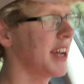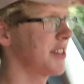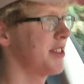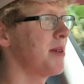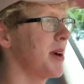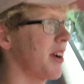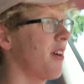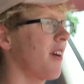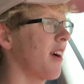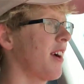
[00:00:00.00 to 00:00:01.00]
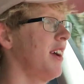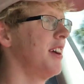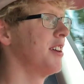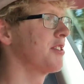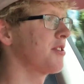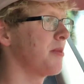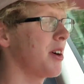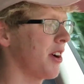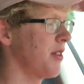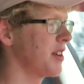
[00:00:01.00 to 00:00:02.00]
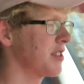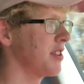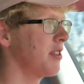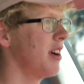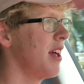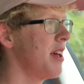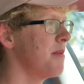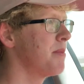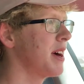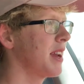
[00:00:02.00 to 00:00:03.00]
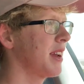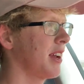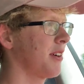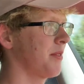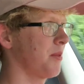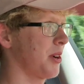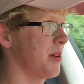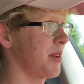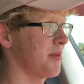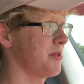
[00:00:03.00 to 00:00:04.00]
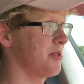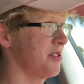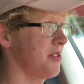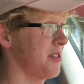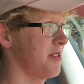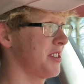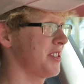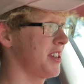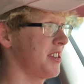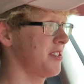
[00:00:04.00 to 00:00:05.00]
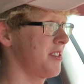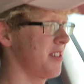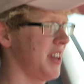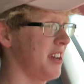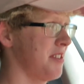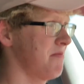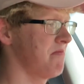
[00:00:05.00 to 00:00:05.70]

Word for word: It's not my car, so I'm not going to. But here, we're coming up to a turn, a slight turn, and